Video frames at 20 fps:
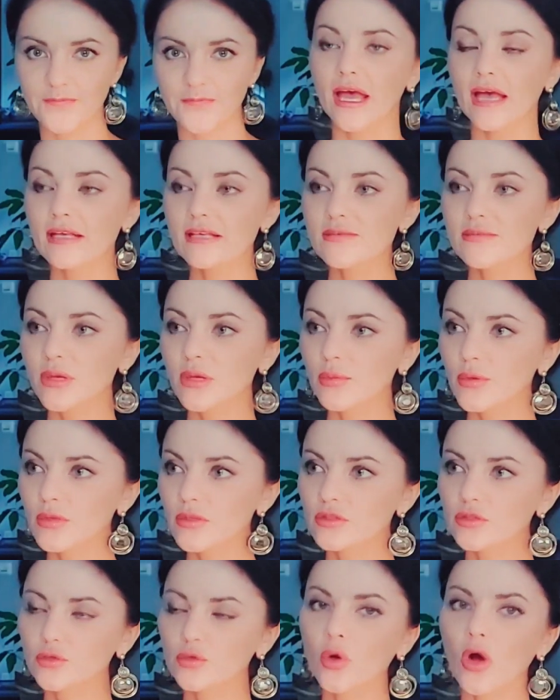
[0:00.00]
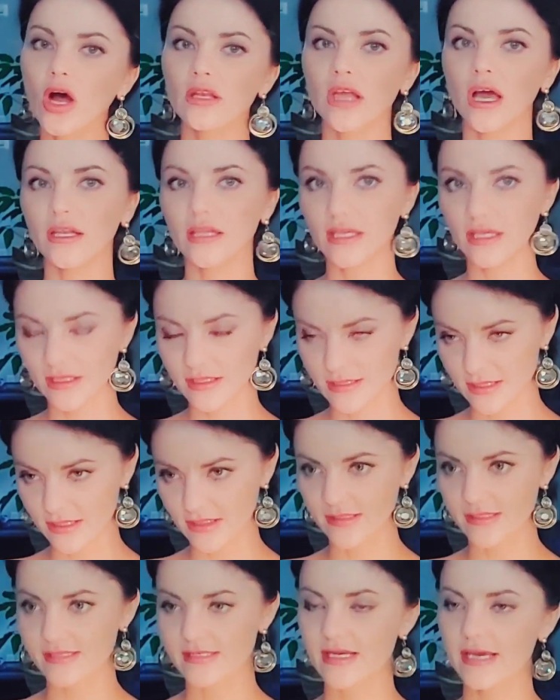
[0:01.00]
As people who are not
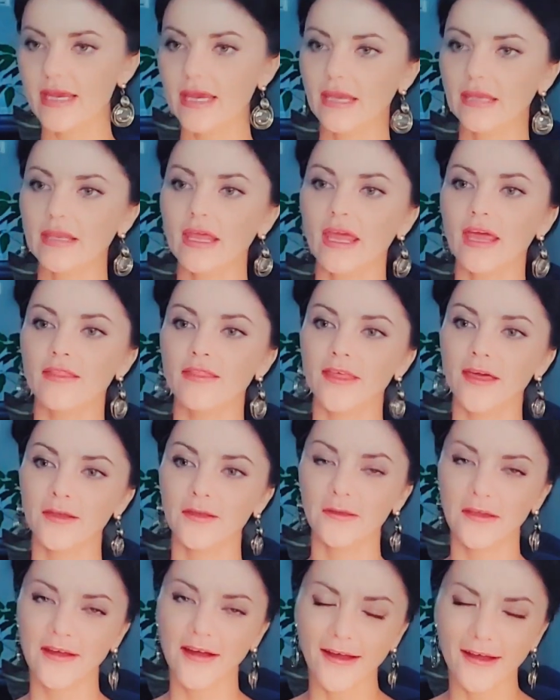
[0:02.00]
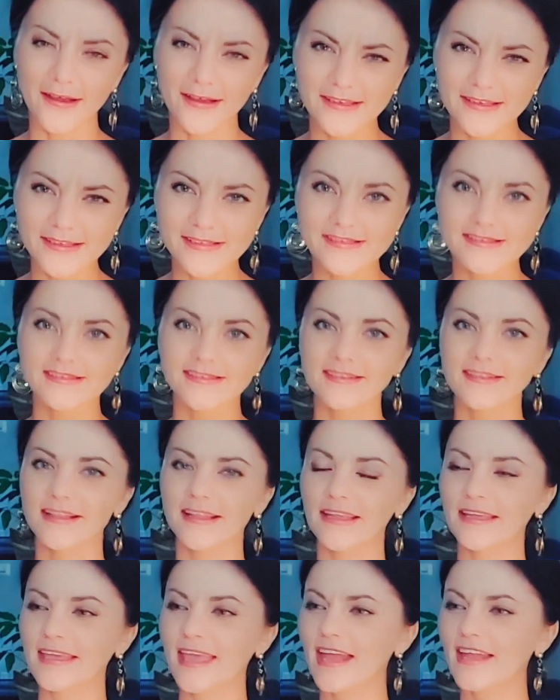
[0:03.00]
eating, saying that, guys,
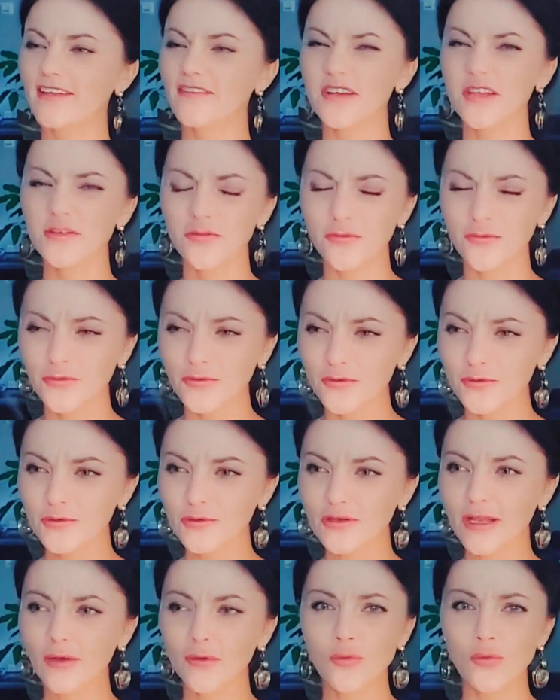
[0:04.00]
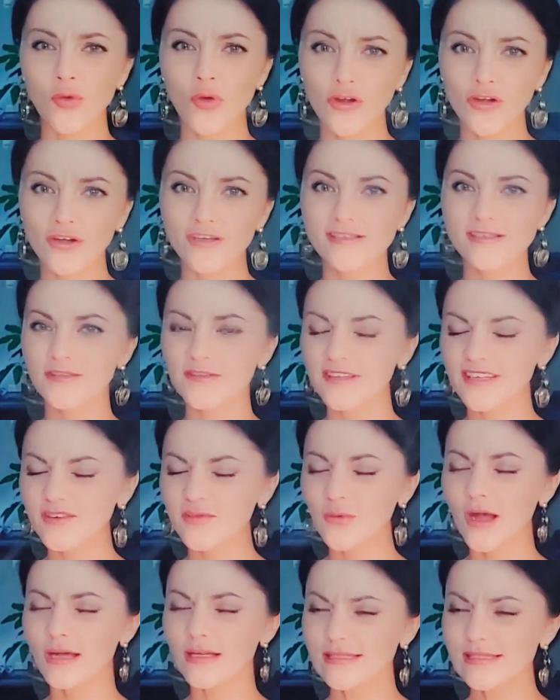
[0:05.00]
like getting rid of food and water is only
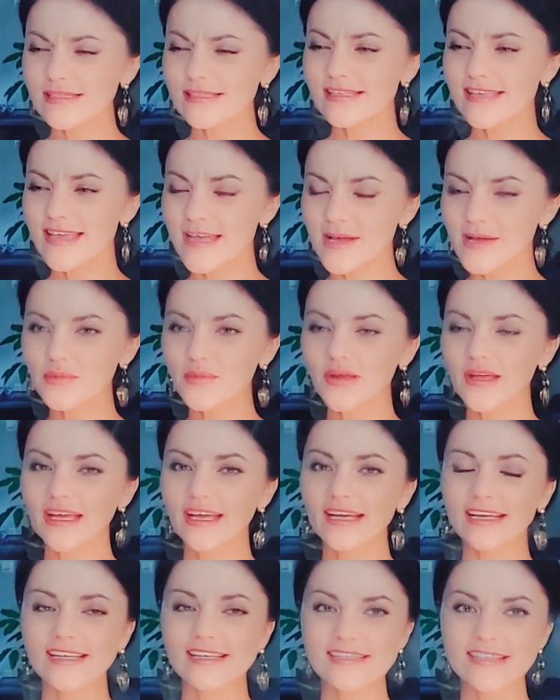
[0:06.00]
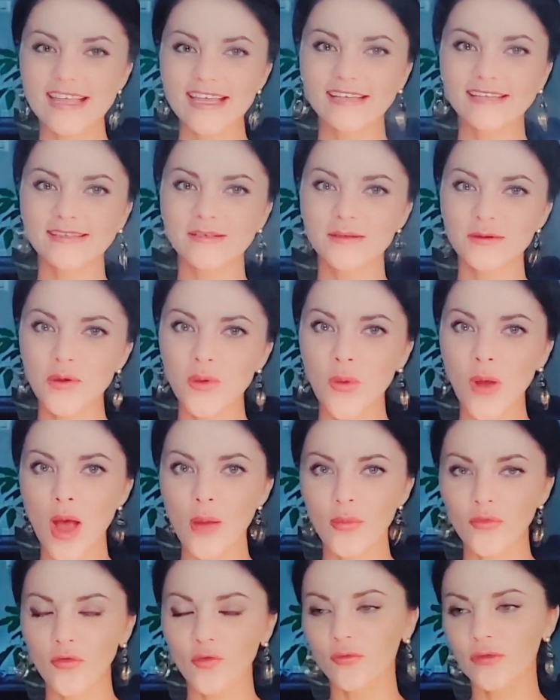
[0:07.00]
one step. It's like to grow
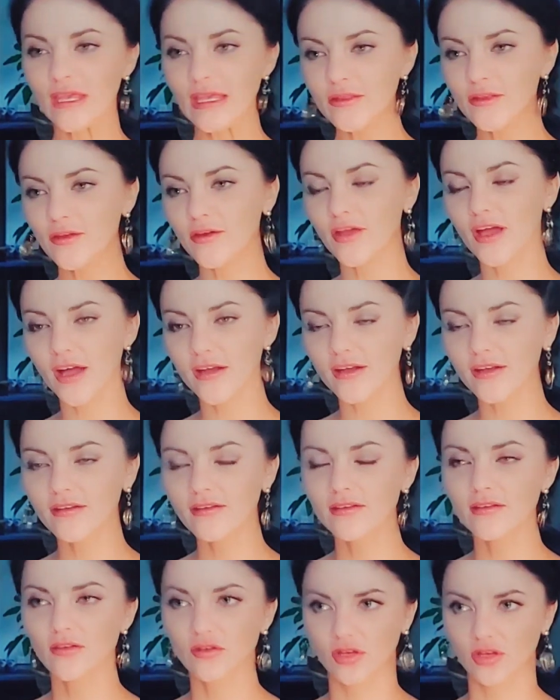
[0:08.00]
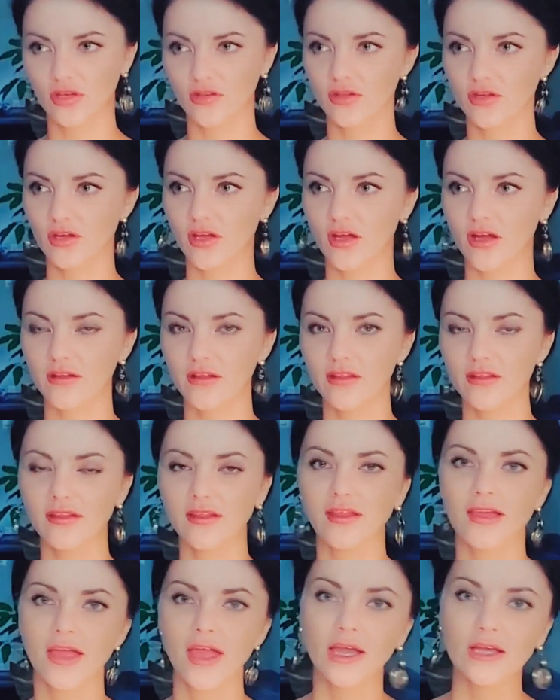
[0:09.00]
up from kindergarten, kindergarten
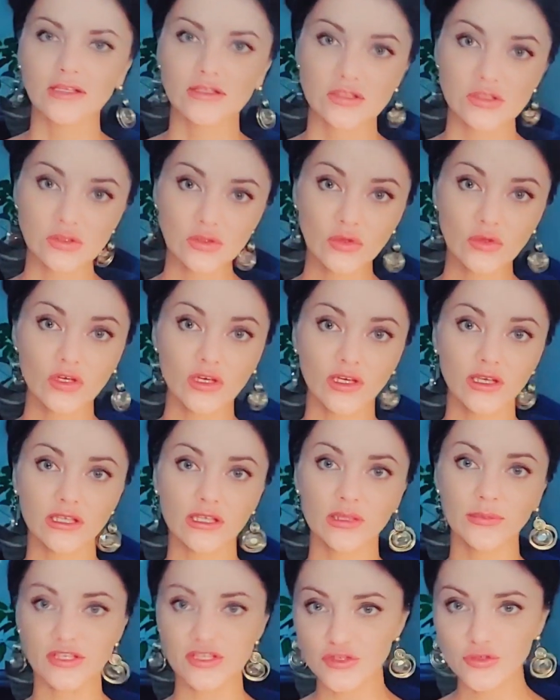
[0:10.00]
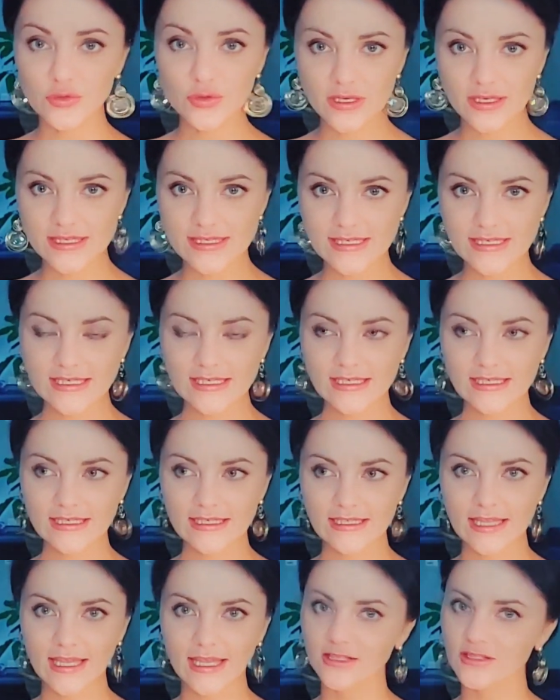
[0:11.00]
to maturity,
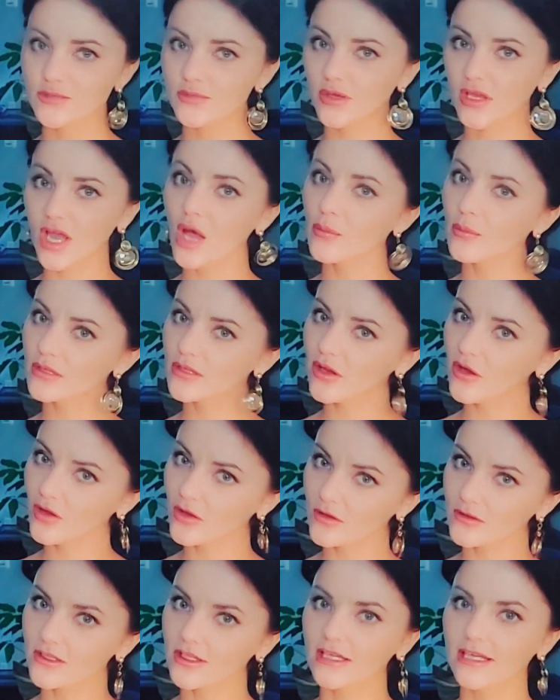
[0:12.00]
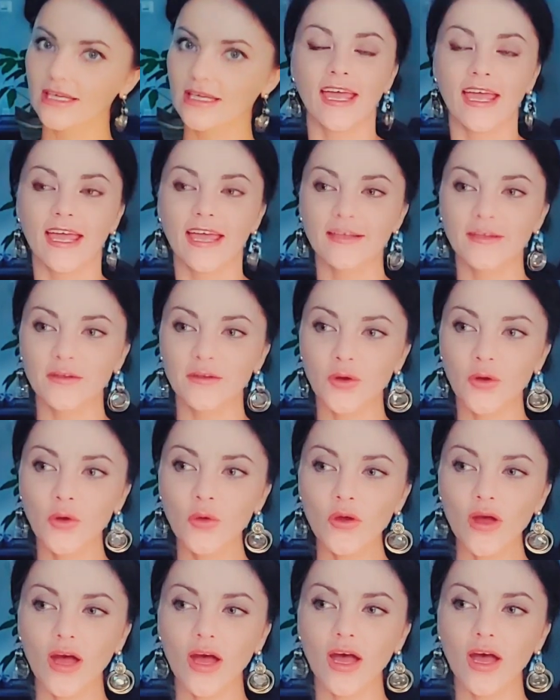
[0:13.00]
like to become adult. And you
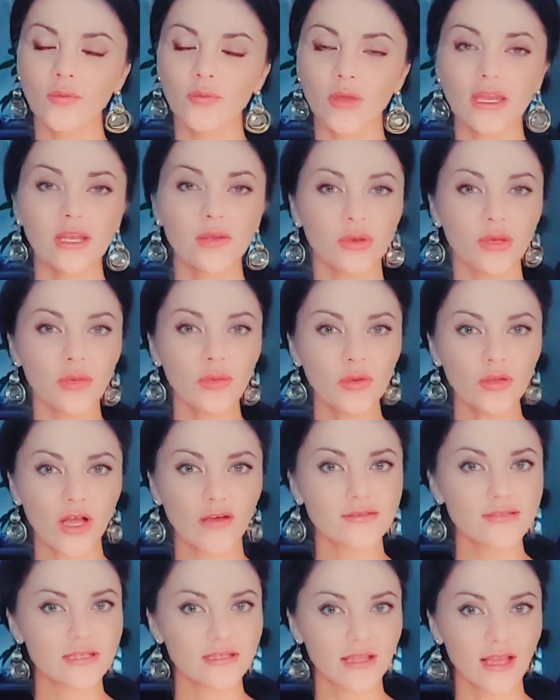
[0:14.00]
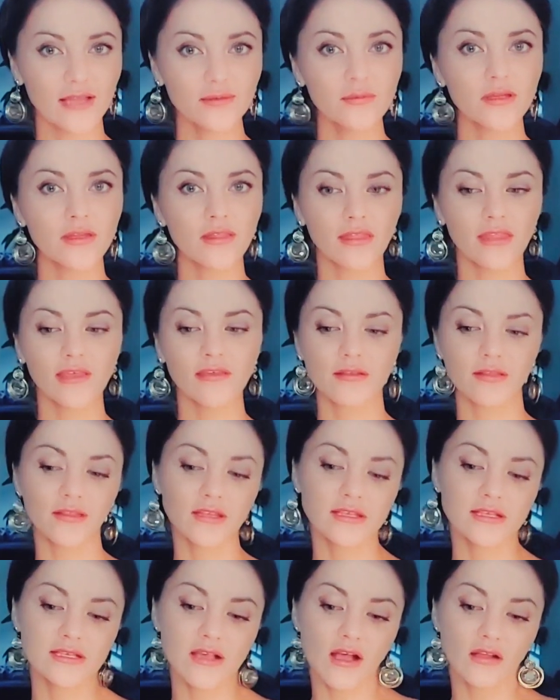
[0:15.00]
know, many people after enlightenment think that
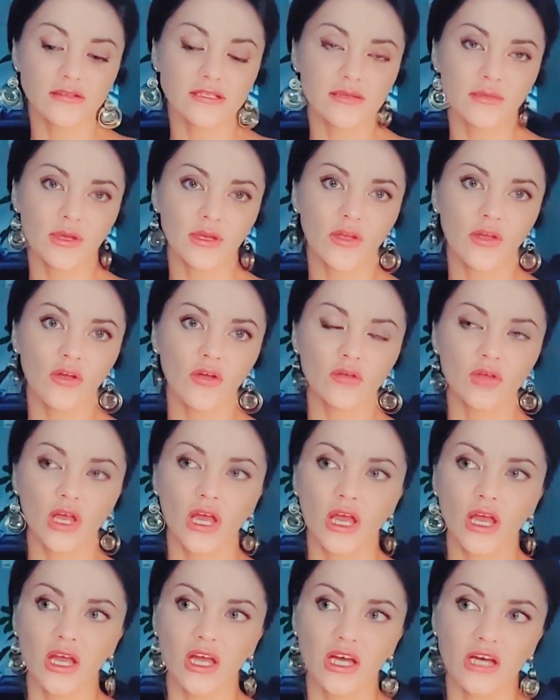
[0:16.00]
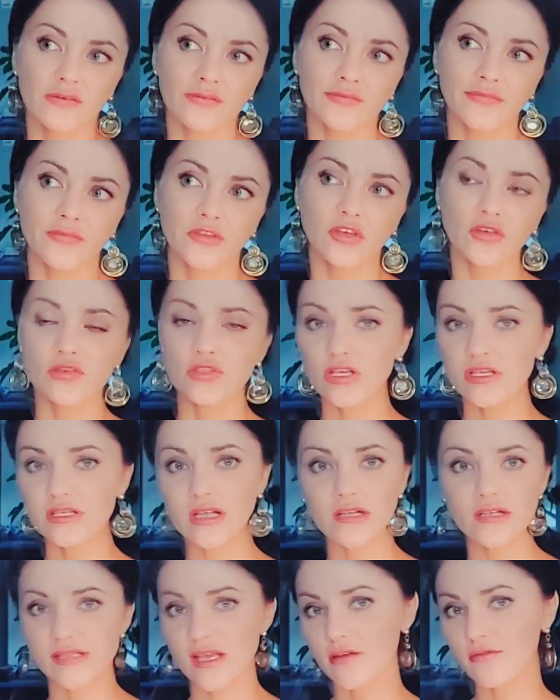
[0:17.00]
this is ultimate goal. Um, you're just
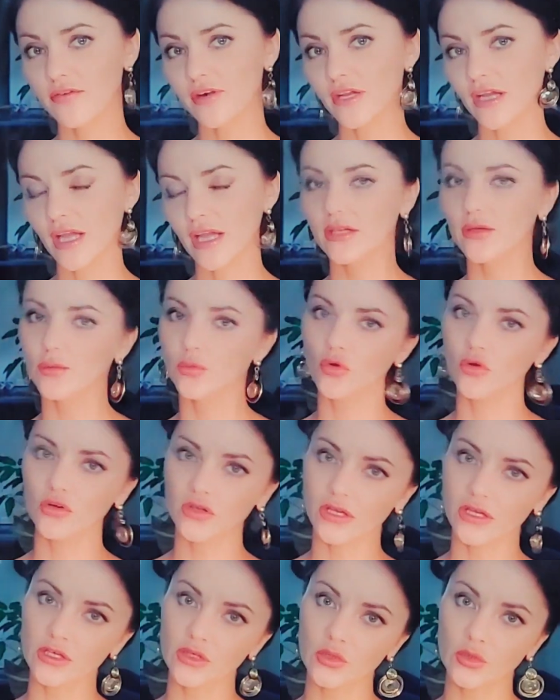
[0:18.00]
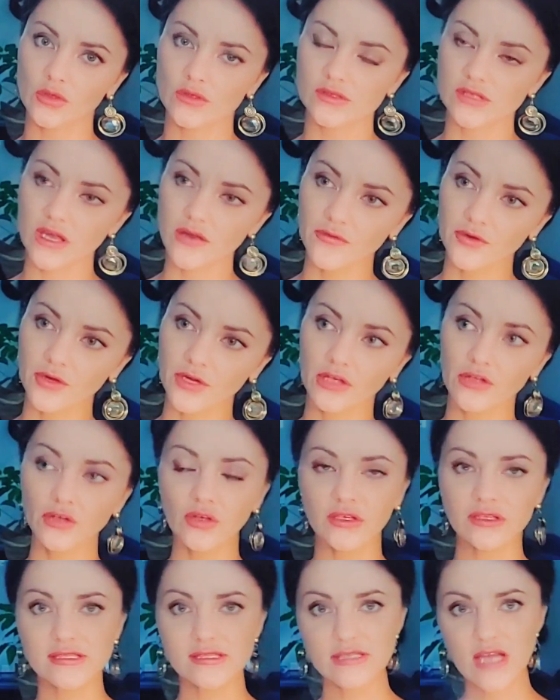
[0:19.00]
not suffering anymore like you were suffering, and you
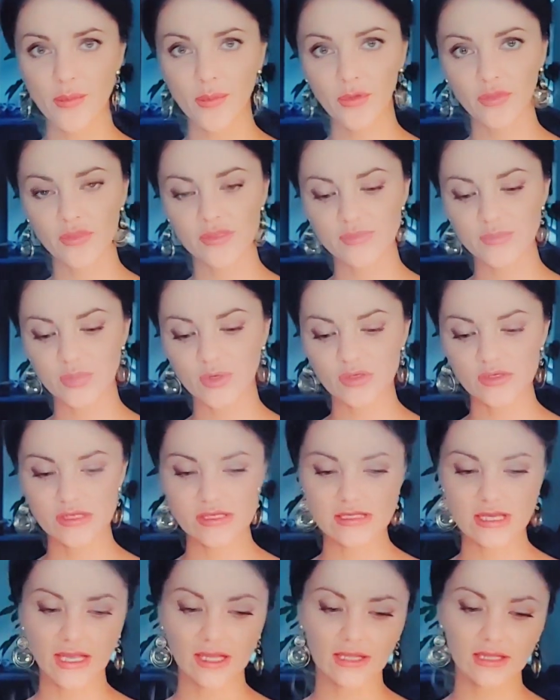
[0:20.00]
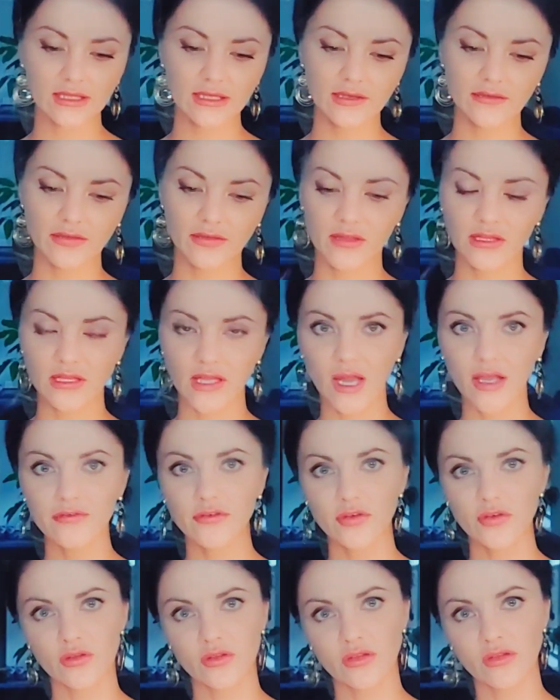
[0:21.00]
can stop on this process and live the life
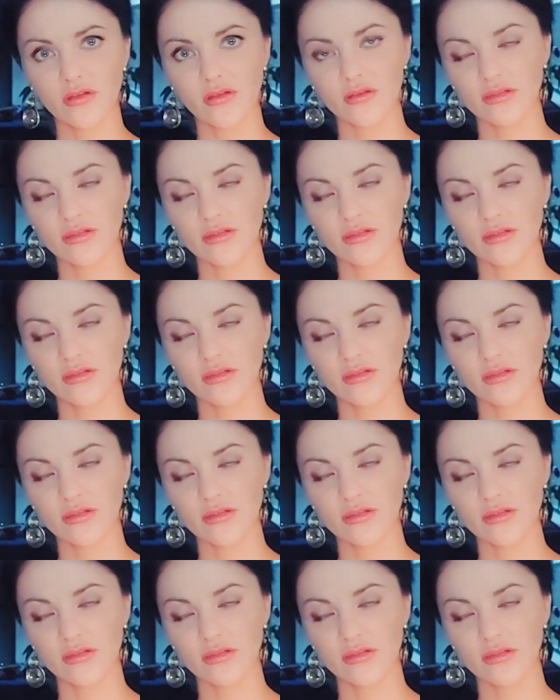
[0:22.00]
you